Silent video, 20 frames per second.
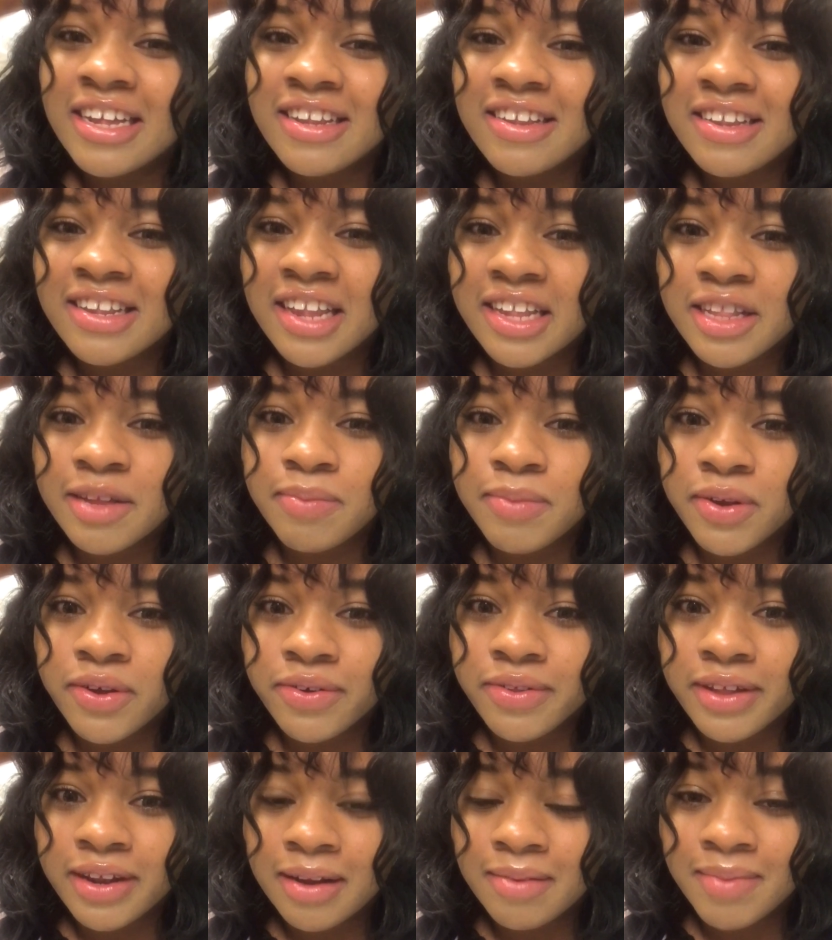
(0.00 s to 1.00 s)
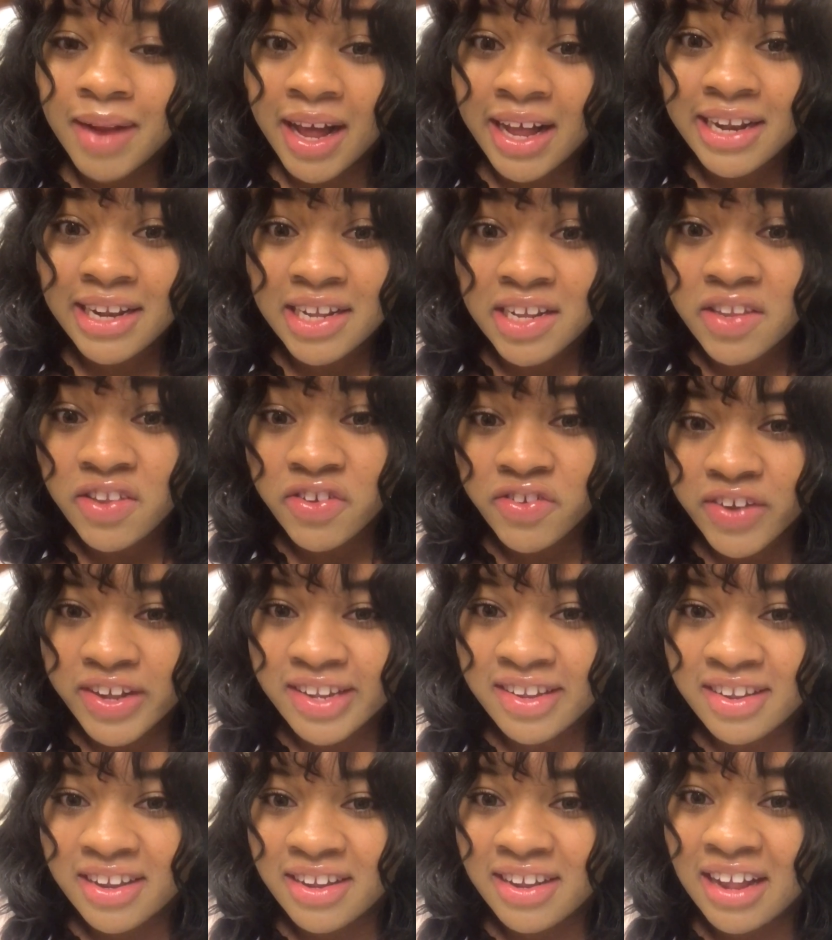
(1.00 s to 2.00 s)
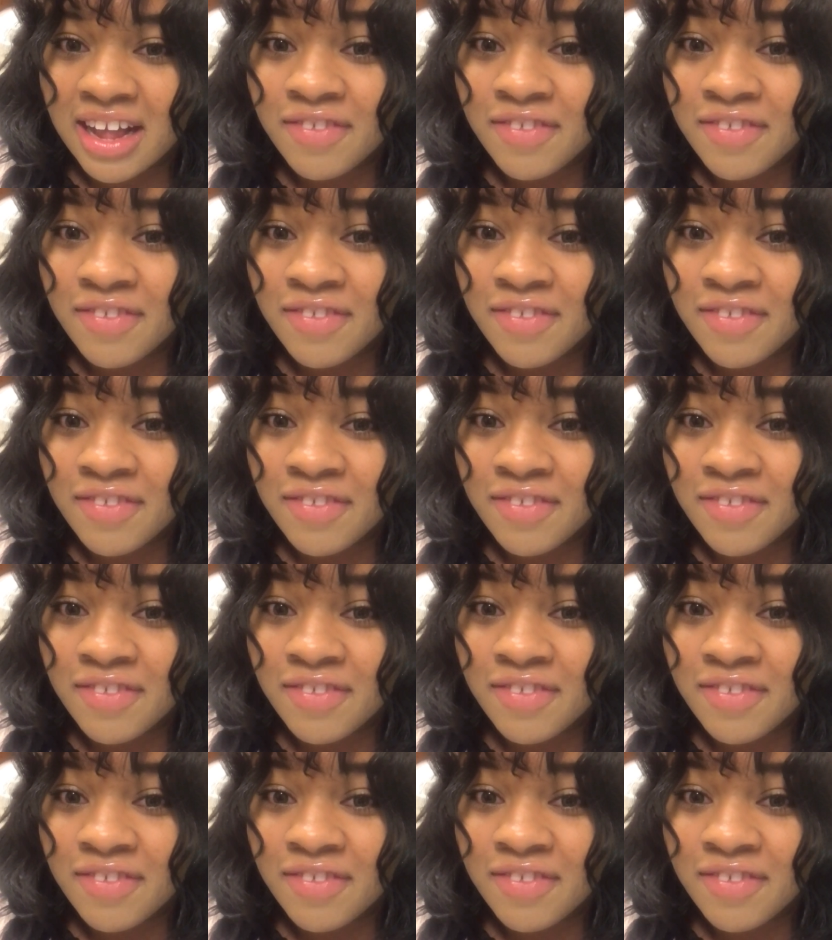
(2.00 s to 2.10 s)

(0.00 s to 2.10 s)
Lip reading: to let them know that I'm not interested.